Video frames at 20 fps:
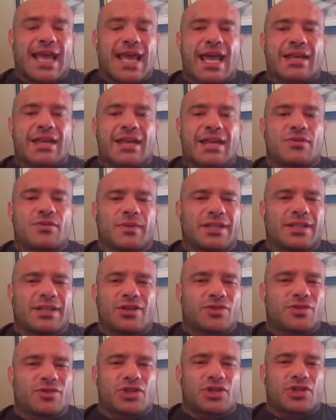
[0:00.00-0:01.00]
and you really
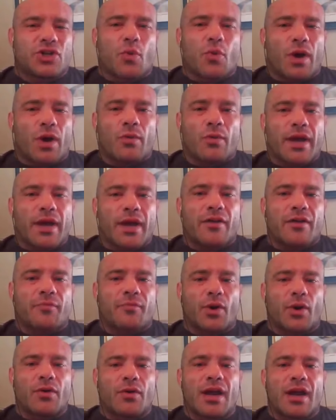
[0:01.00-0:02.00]
you just know one way of
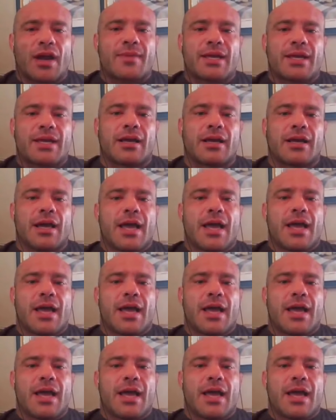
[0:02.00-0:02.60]
programming